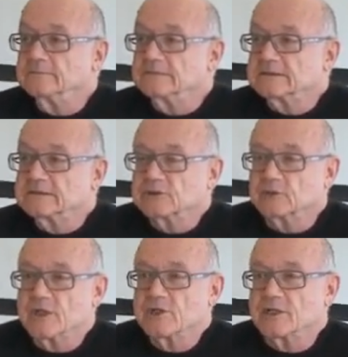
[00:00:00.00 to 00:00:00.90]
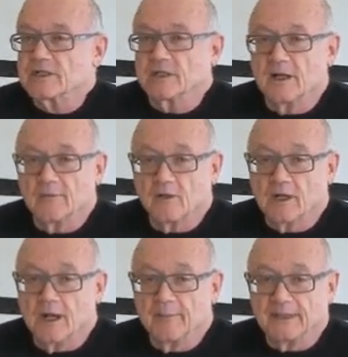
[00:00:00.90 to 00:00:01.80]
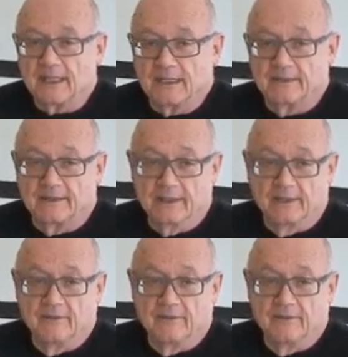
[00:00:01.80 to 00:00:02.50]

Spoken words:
the situation is a lot more complicated than,